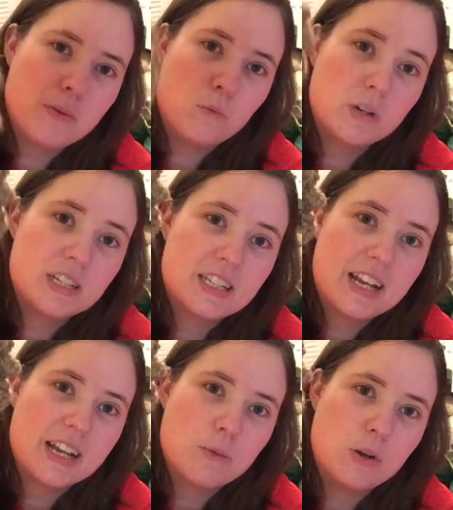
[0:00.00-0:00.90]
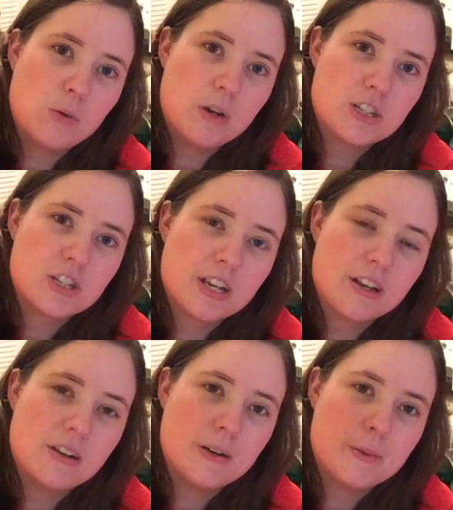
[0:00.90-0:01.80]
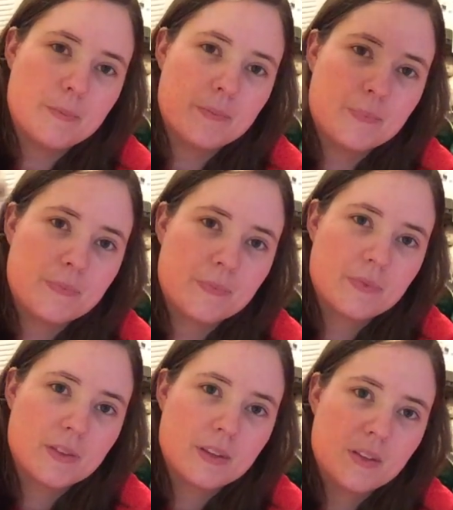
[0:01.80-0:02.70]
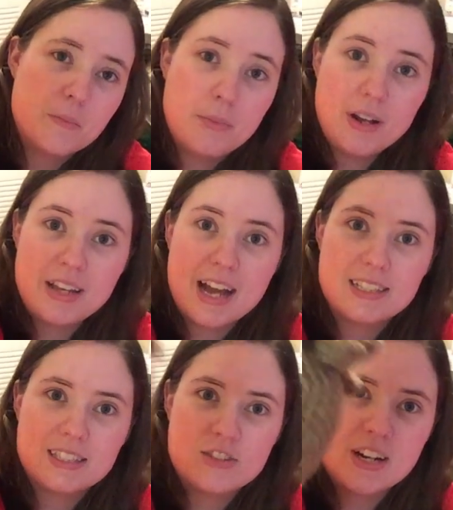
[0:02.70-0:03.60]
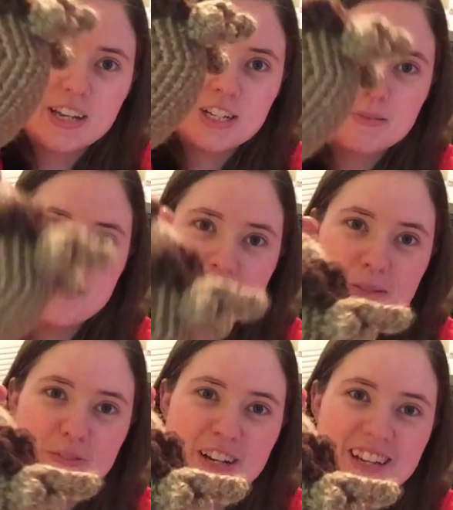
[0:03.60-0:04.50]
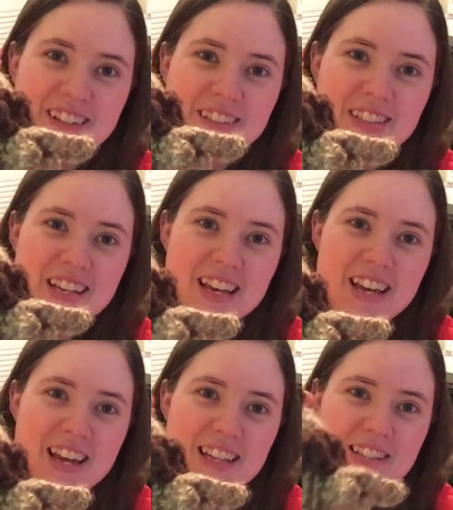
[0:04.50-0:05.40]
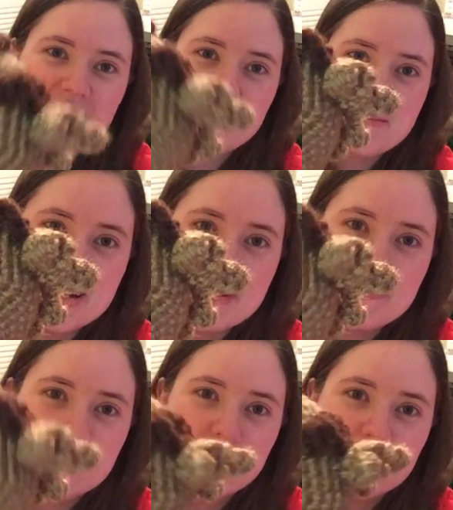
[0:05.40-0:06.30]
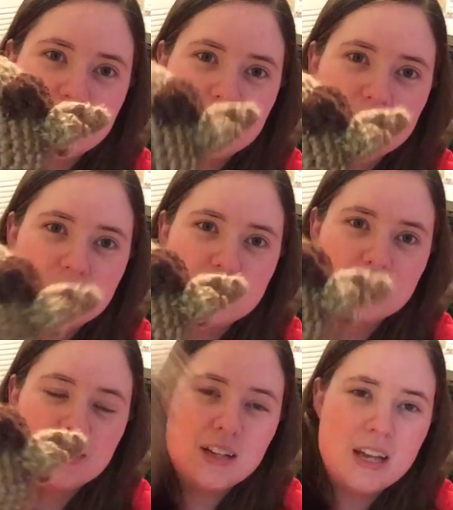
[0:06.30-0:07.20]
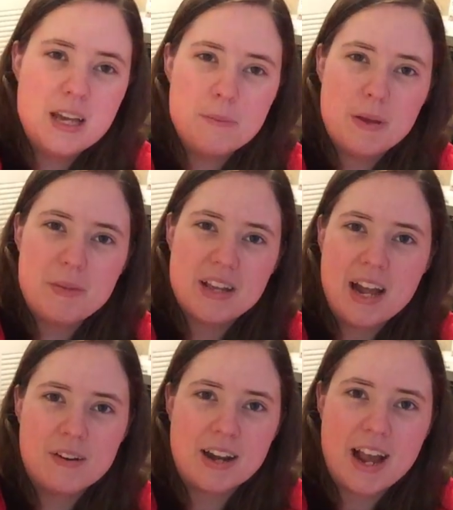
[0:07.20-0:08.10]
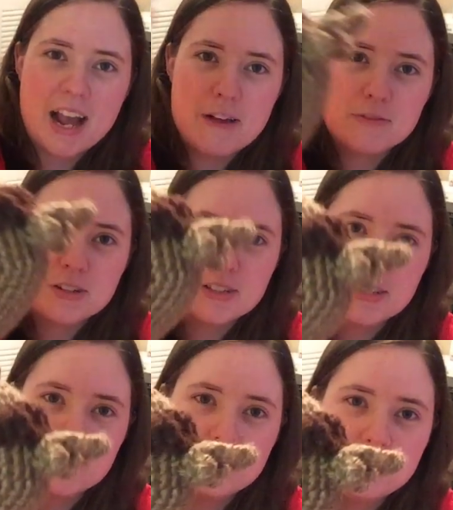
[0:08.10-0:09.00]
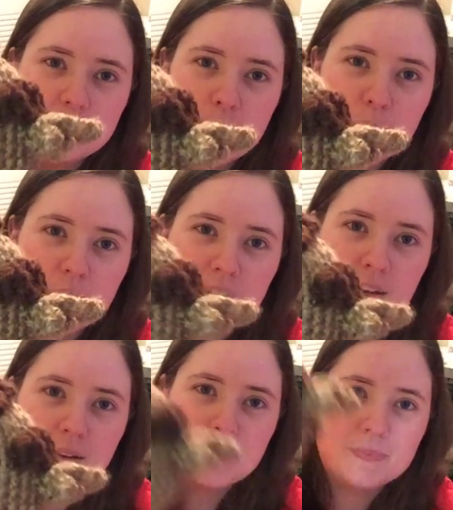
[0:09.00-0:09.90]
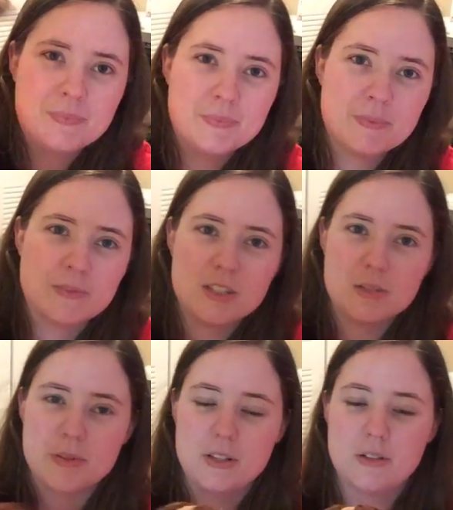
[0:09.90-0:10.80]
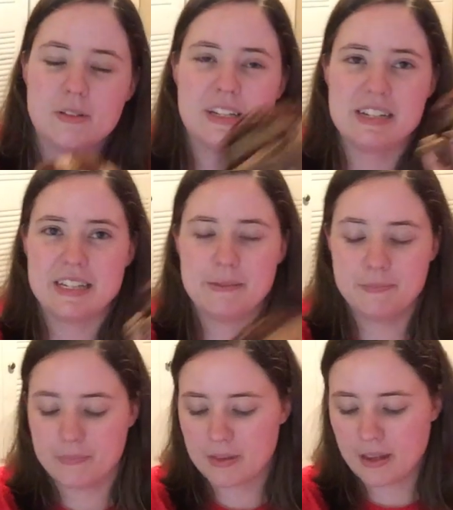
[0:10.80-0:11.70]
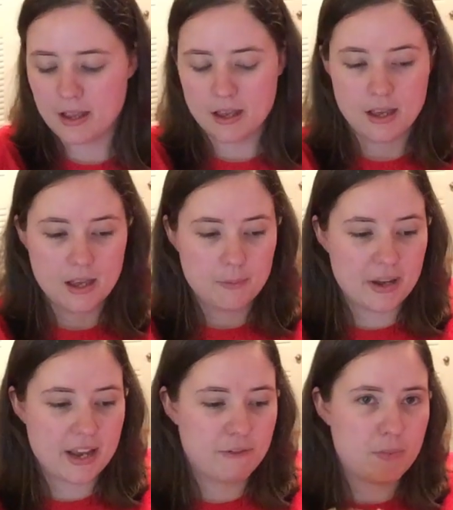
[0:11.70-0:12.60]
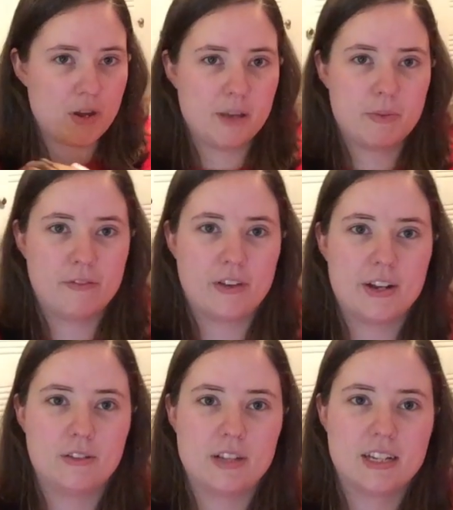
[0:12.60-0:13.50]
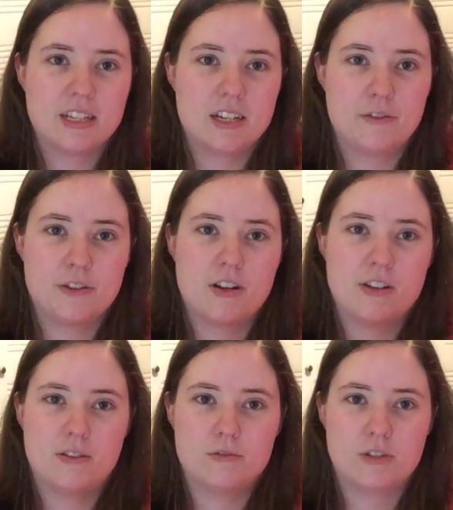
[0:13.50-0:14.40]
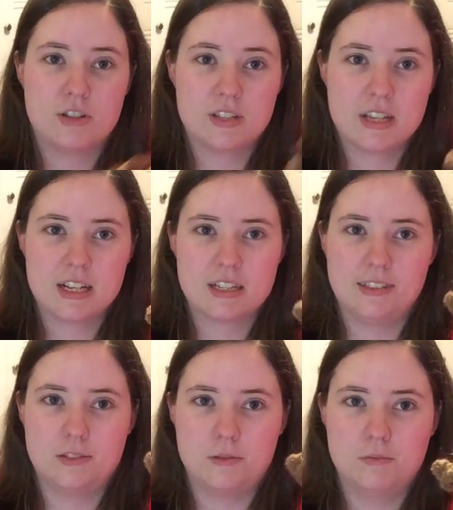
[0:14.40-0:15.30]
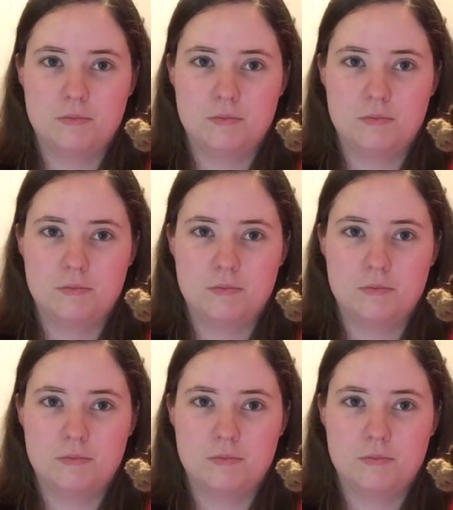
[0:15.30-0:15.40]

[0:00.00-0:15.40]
in one setting while watching podcasts, trying to catch up on some videos. So I him maybe an hour and a half or so of working on him. Super cute and easy. But yeah, if you're a Pokemon fan, you'll like that. If you're not, you just think it's a little